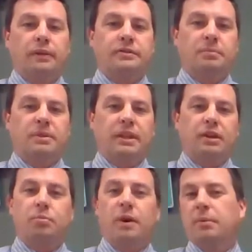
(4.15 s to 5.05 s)
of something
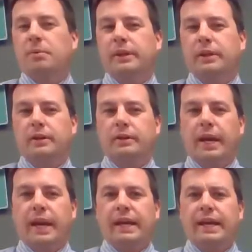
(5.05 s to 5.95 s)
that you probably
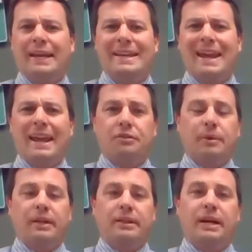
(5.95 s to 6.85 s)
learned in
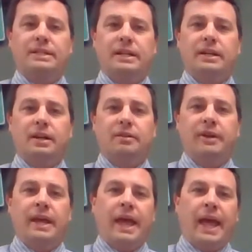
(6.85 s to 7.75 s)
8th grade, the idea of